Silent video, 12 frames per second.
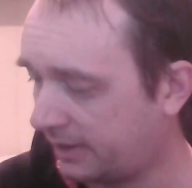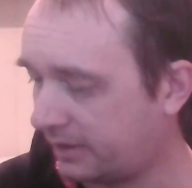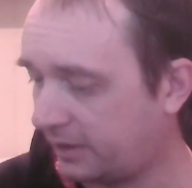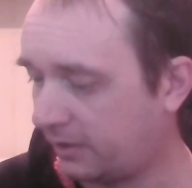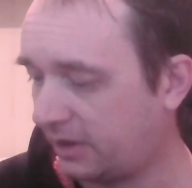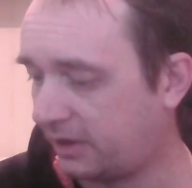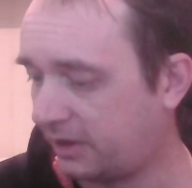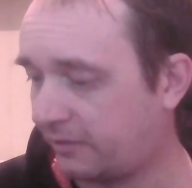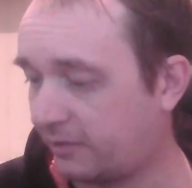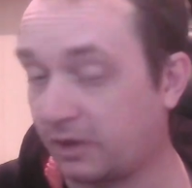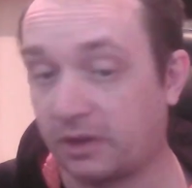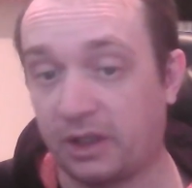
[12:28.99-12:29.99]
do need it for
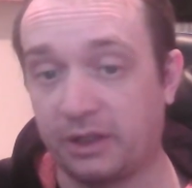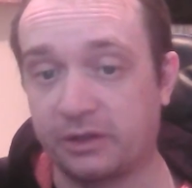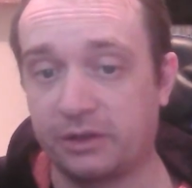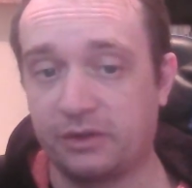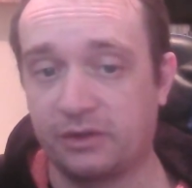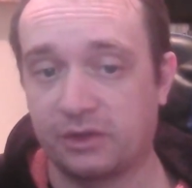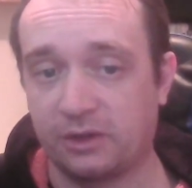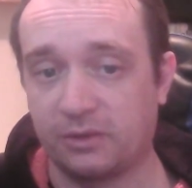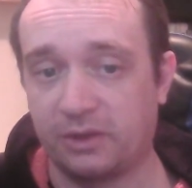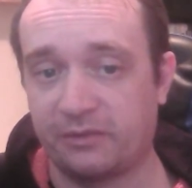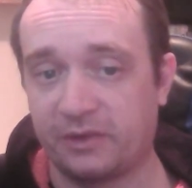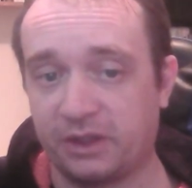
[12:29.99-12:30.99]
the collection. So
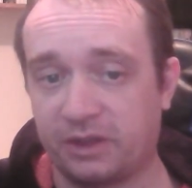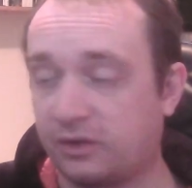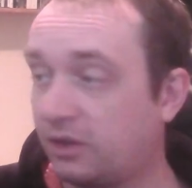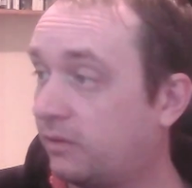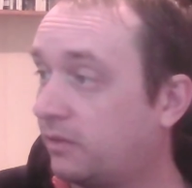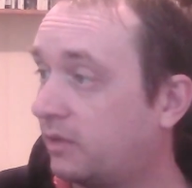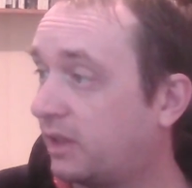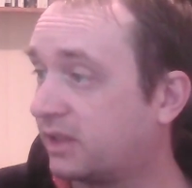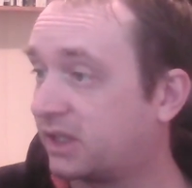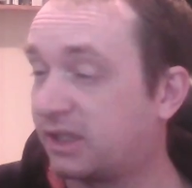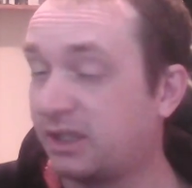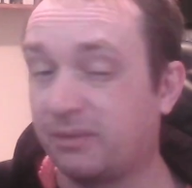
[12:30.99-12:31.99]
Left 4 Dead 2, as
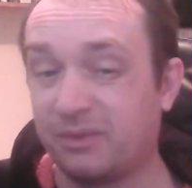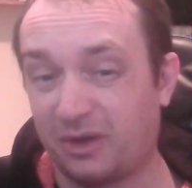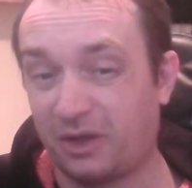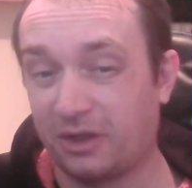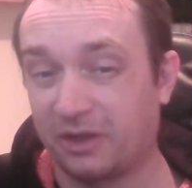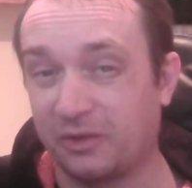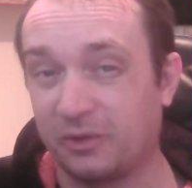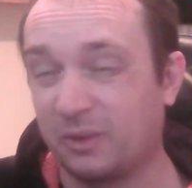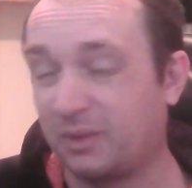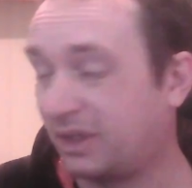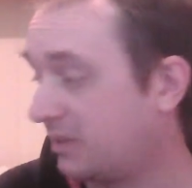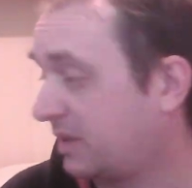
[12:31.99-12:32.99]
I said,
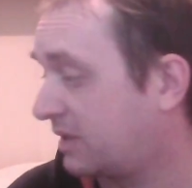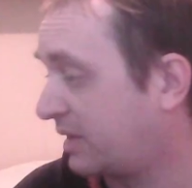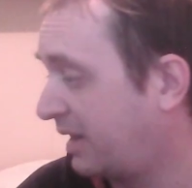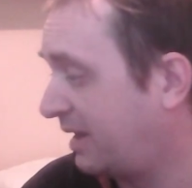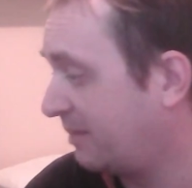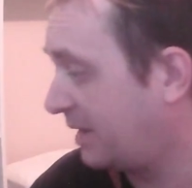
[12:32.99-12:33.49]
arguably the best game out of the